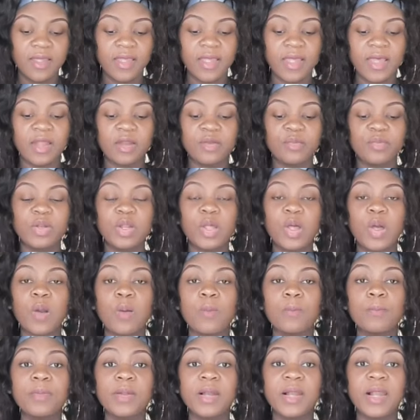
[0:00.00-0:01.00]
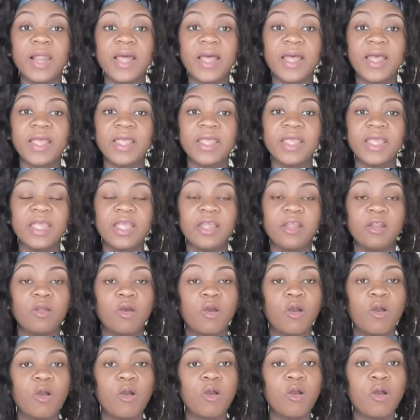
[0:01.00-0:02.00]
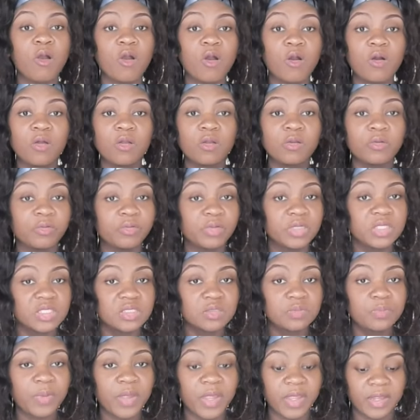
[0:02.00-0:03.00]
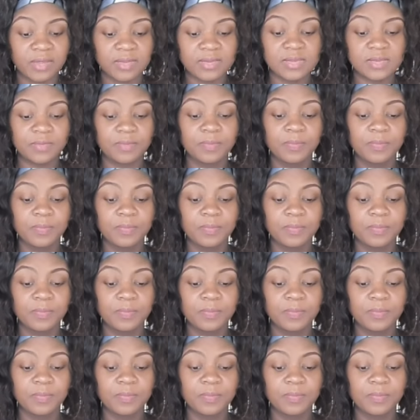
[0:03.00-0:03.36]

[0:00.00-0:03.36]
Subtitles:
and will comply in all respect.